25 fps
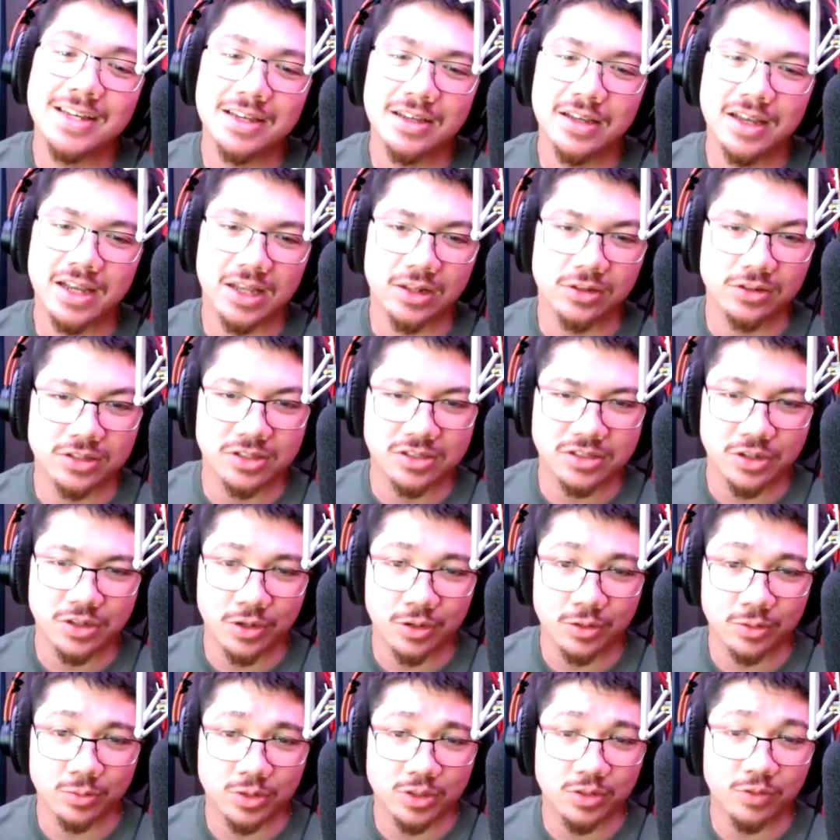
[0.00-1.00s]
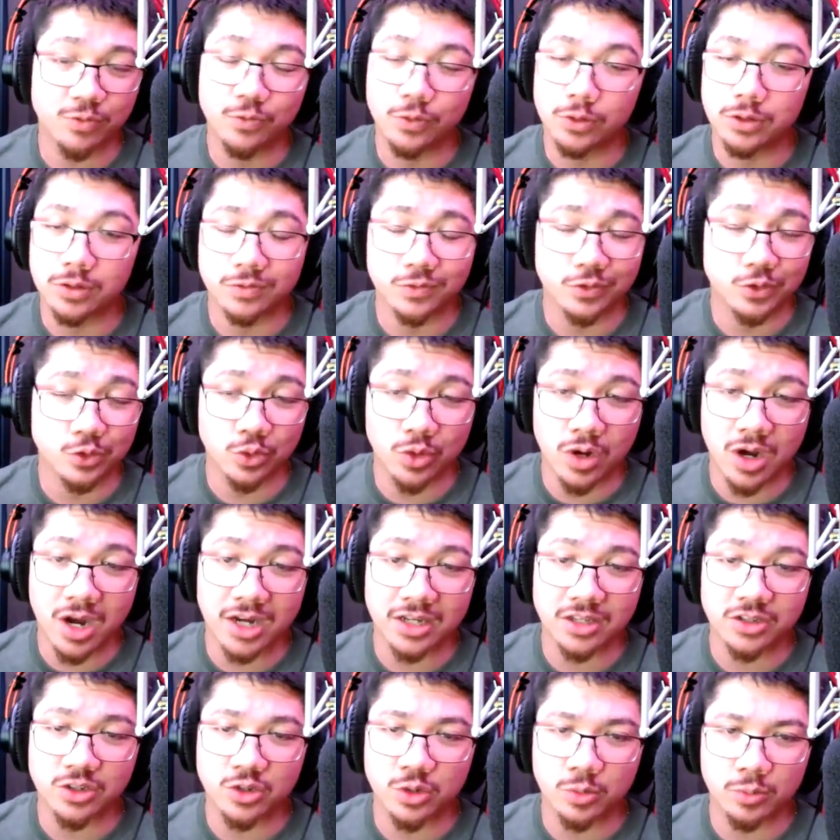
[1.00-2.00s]
Helga's tone was full of dry
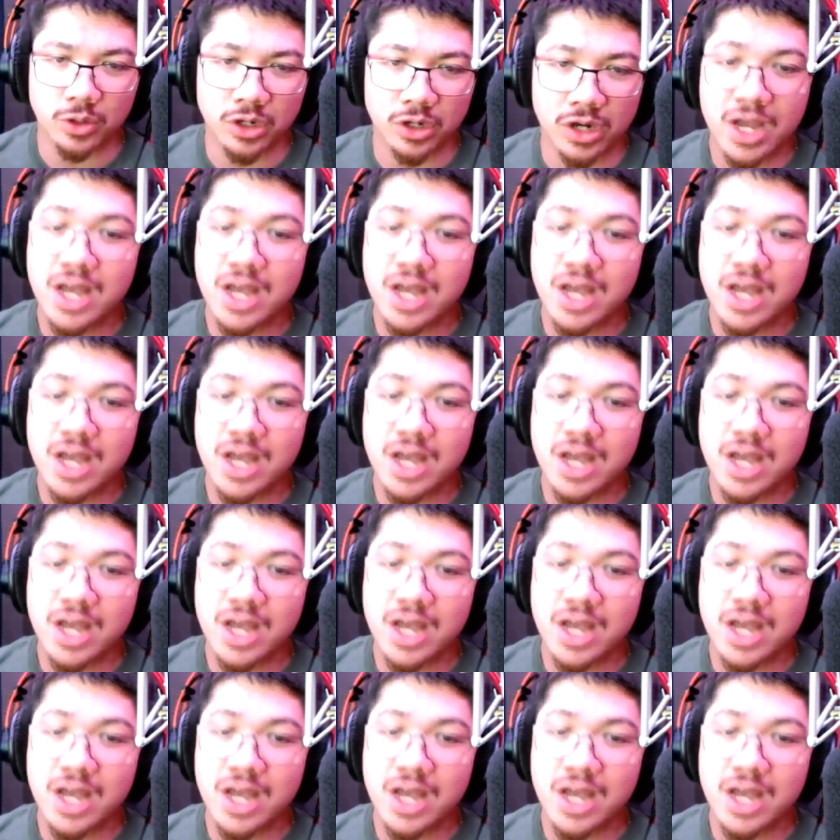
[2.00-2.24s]
humor.